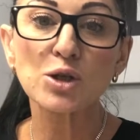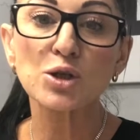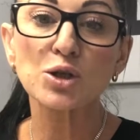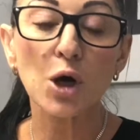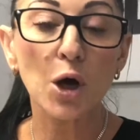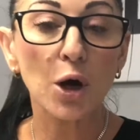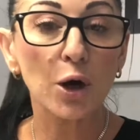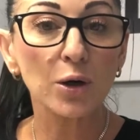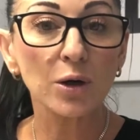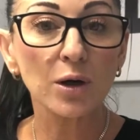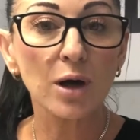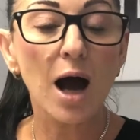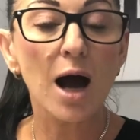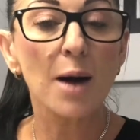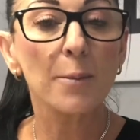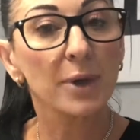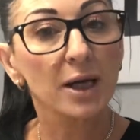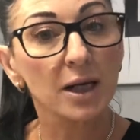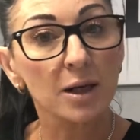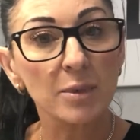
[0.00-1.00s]
So
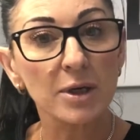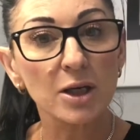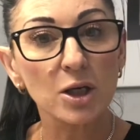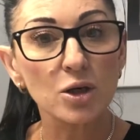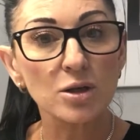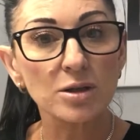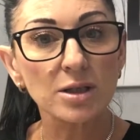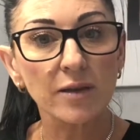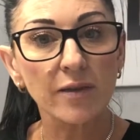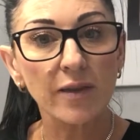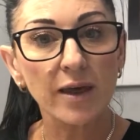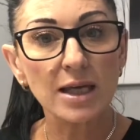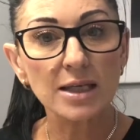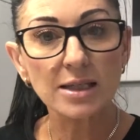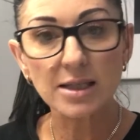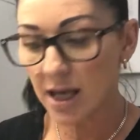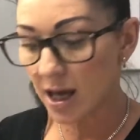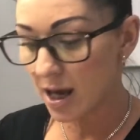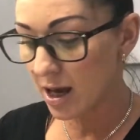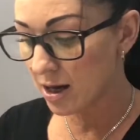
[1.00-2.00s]
I'm going to be using
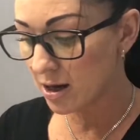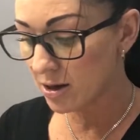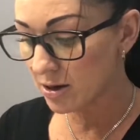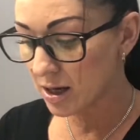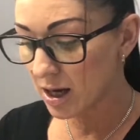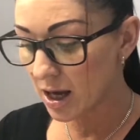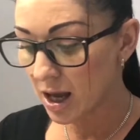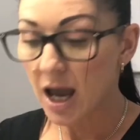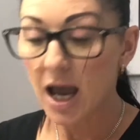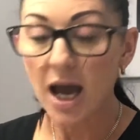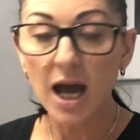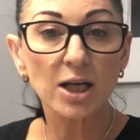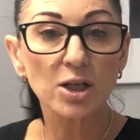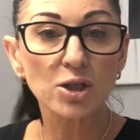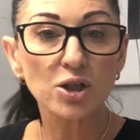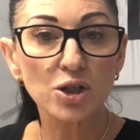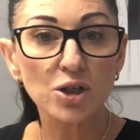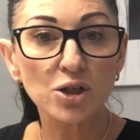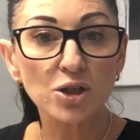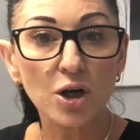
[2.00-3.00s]
these now
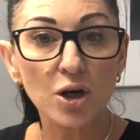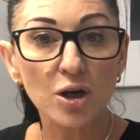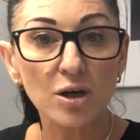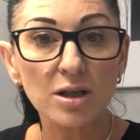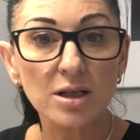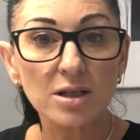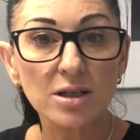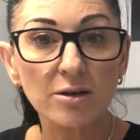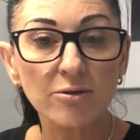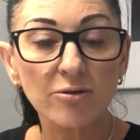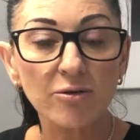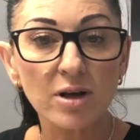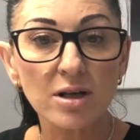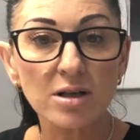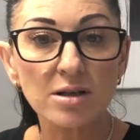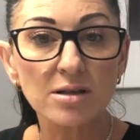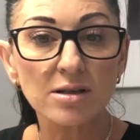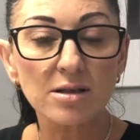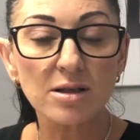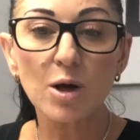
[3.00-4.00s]
and just show you the
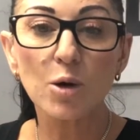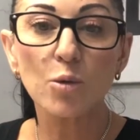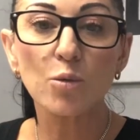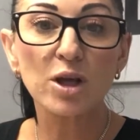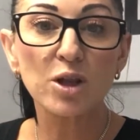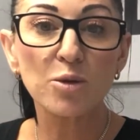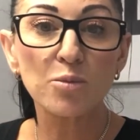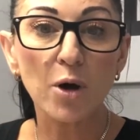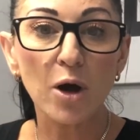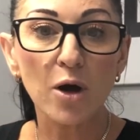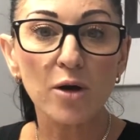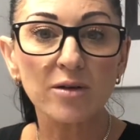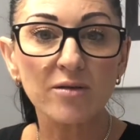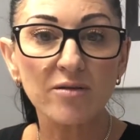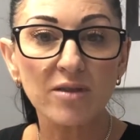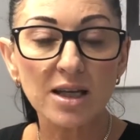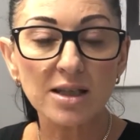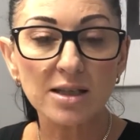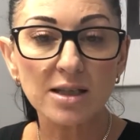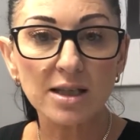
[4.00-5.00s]
difference with both
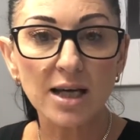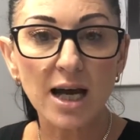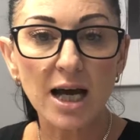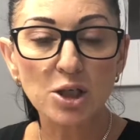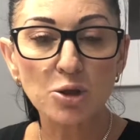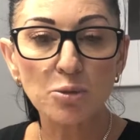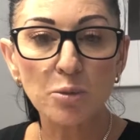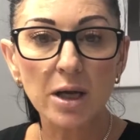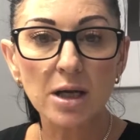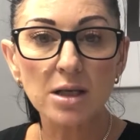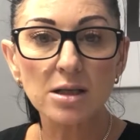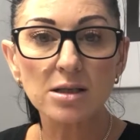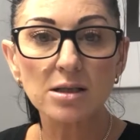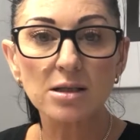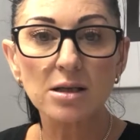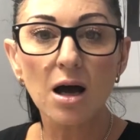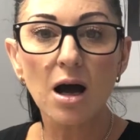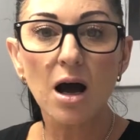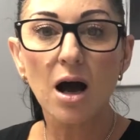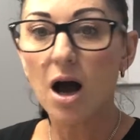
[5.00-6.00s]
of these attachments.